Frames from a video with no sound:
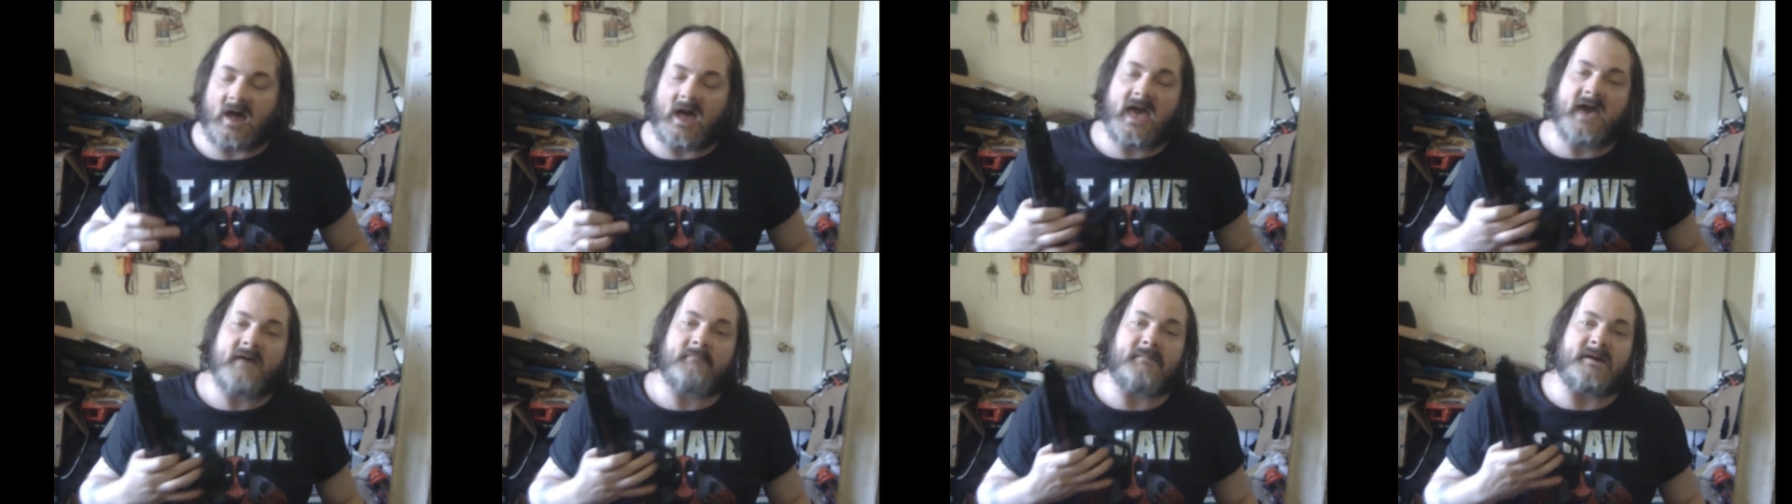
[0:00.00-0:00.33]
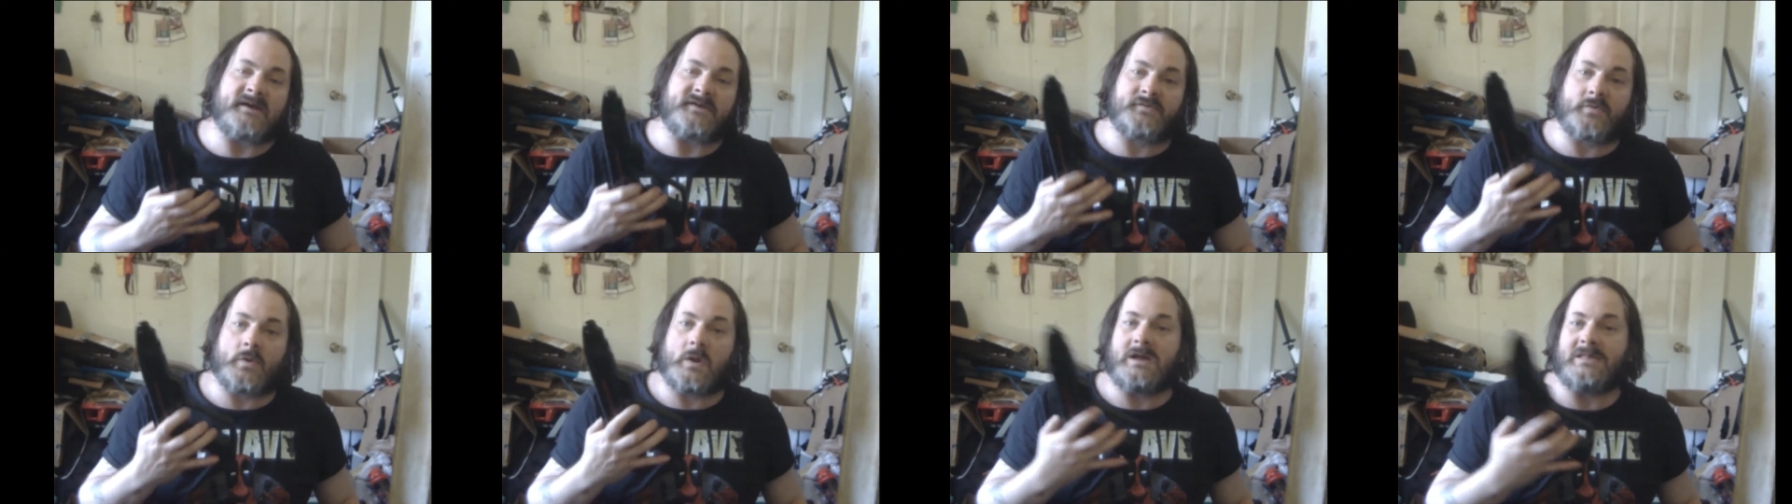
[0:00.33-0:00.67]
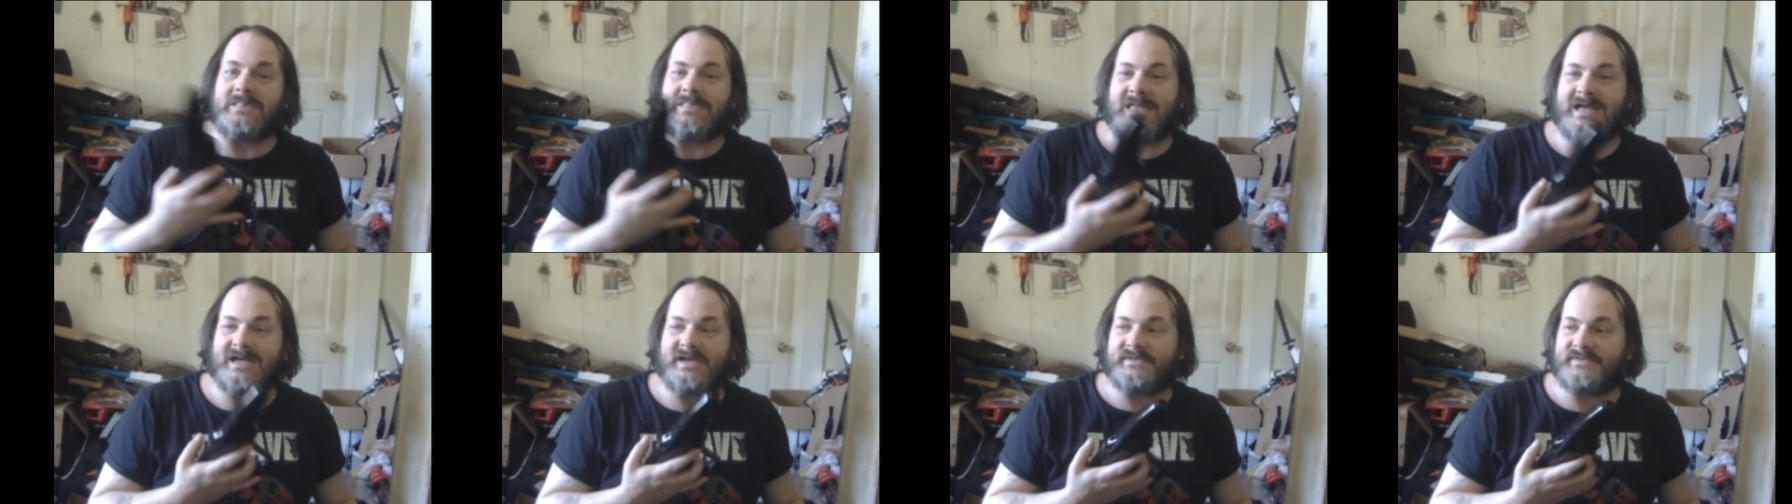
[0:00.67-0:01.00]
I have my
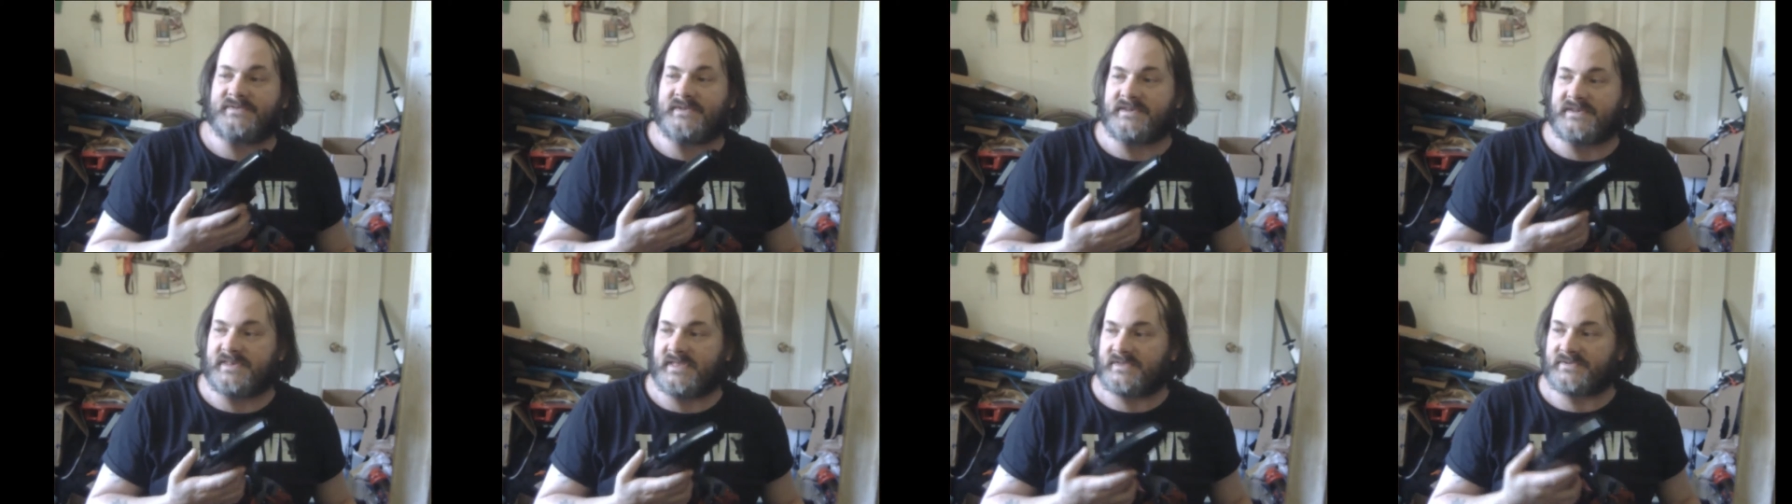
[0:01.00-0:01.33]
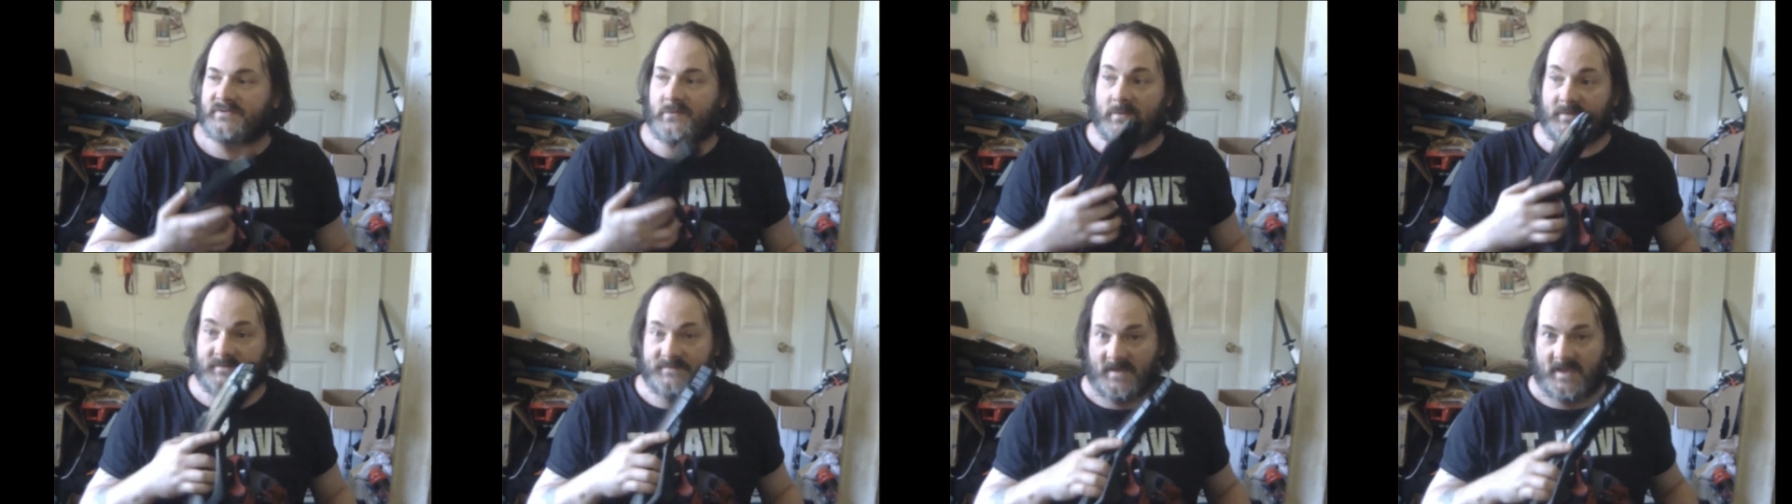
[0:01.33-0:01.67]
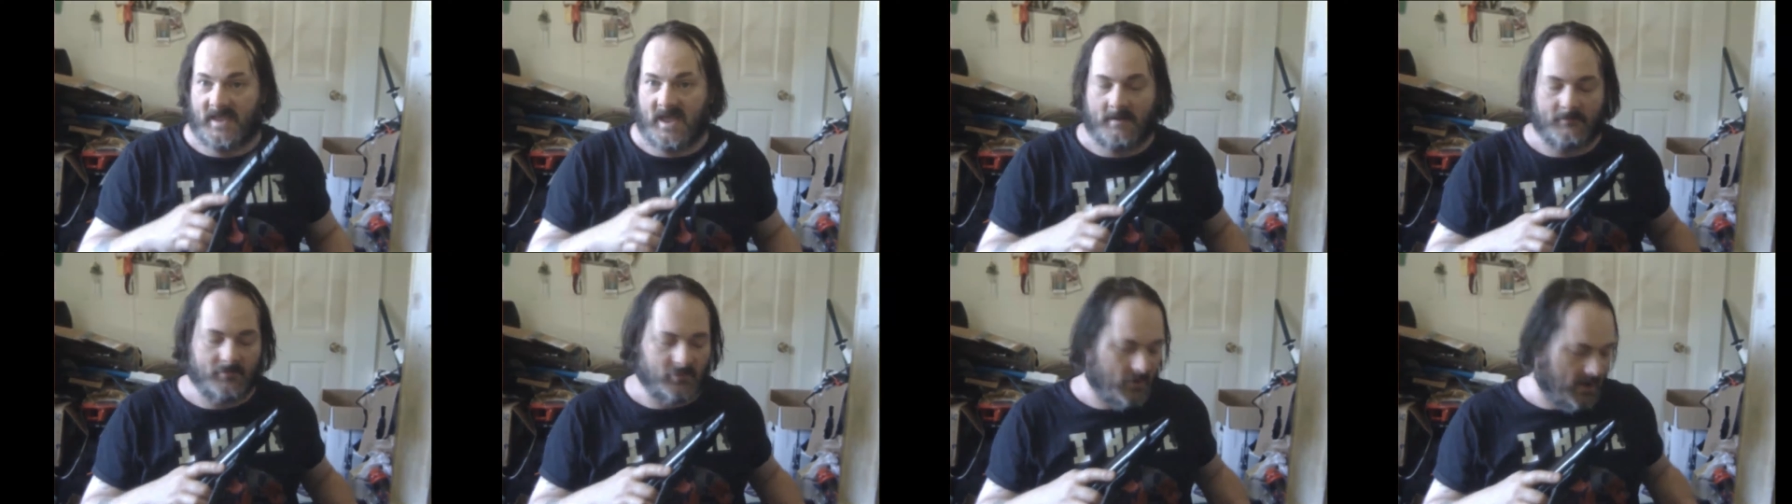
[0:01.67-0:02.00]
Tron Legacy disc, which
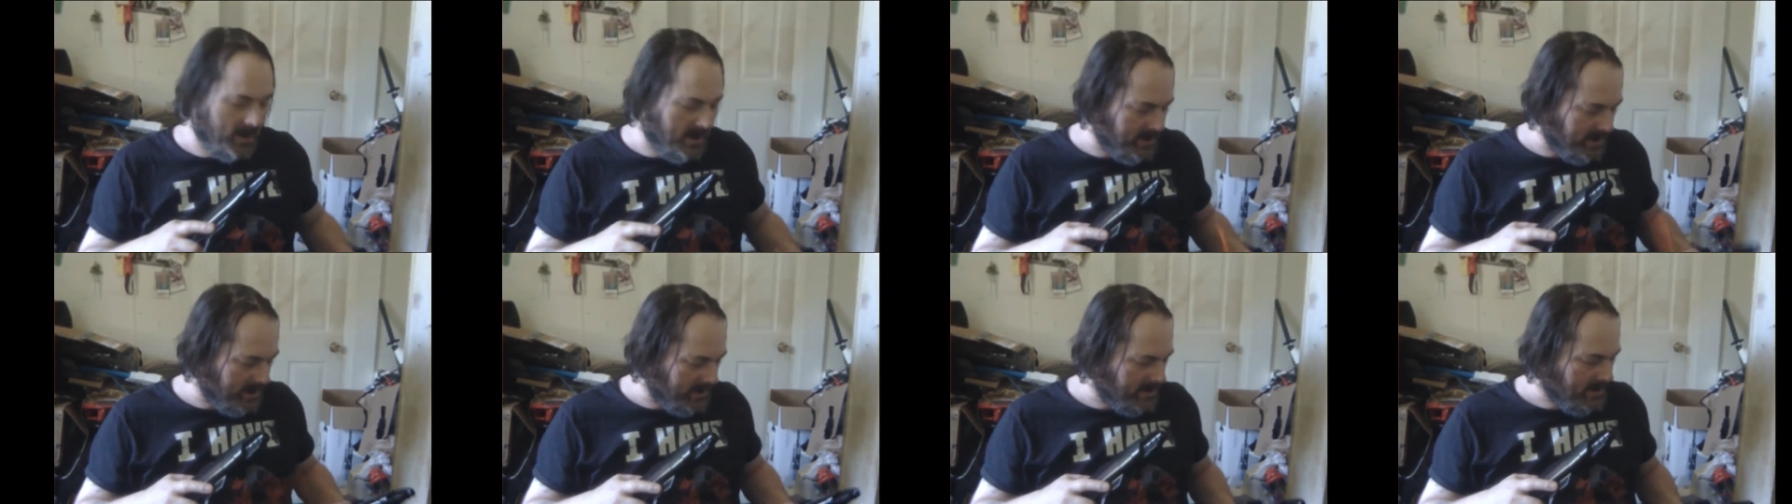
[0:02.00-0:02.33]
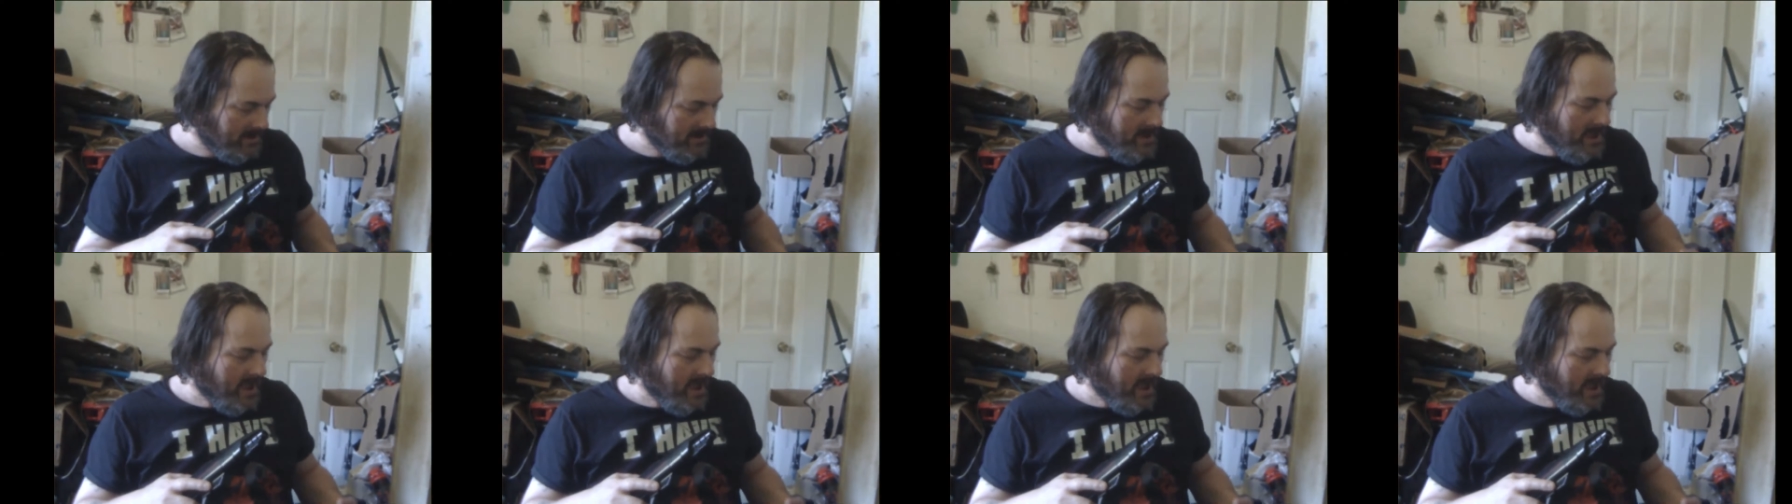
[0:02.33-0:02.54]
I upgraded,